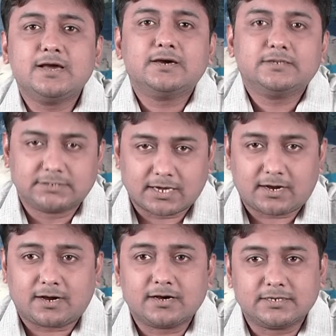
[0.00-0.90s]

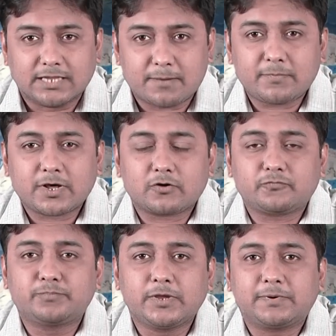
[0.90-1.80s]
the number
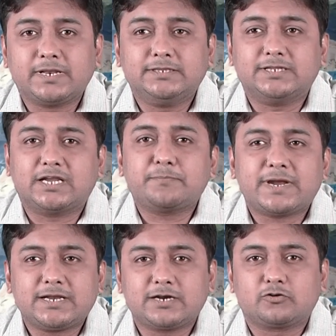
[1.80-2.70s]
of people in the
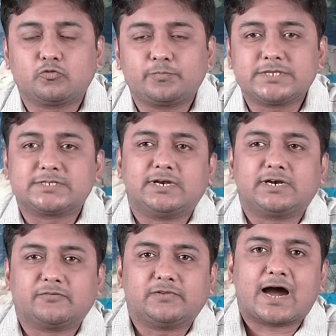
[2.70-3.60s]
dependent group is
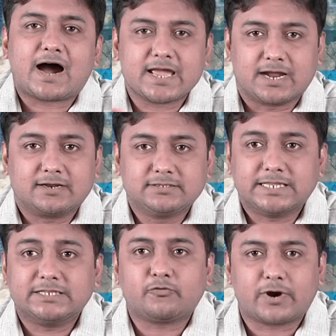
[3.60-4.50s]
relatively higher
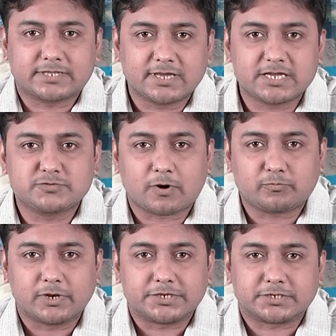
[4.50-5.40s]
than the working age
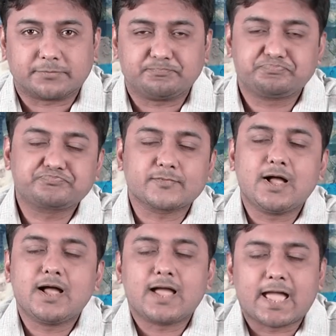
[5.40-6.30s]
population.
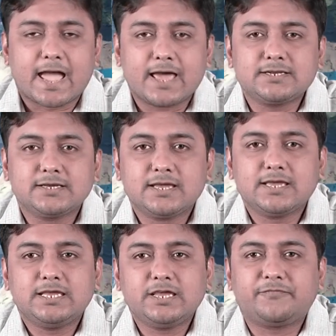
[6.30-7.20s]
And
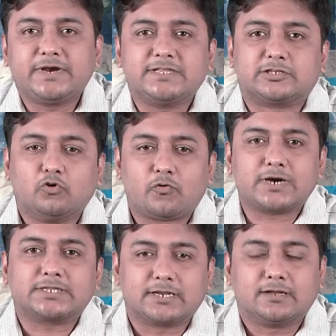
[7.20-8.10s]
if it is lower
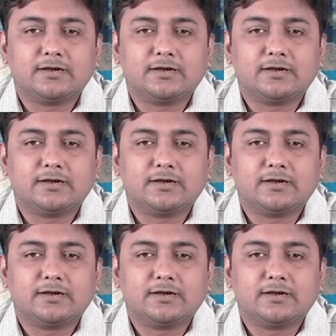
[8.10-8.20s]
than